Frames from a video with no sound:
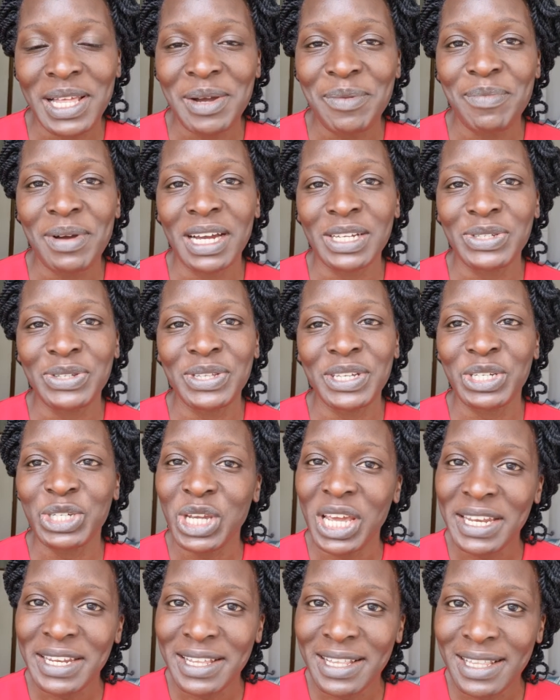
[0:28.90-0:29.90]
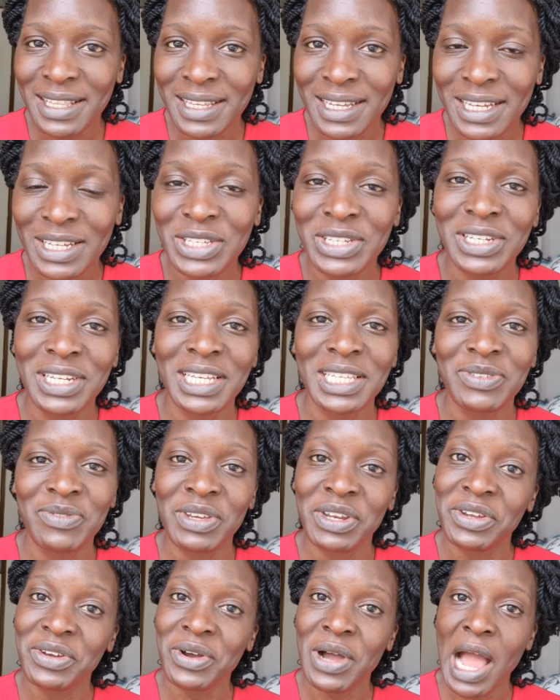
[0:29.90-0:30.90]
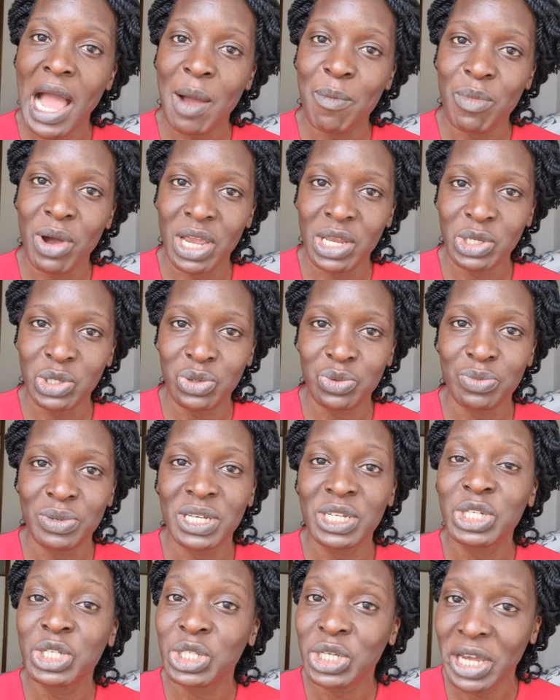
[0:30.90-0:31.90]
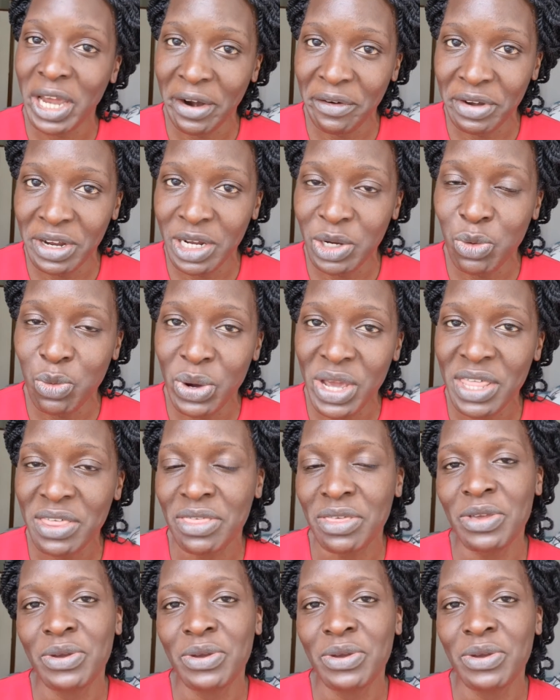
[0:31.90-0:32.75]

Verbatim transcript: welcome back to the channel in today's video i'm going to be sharing with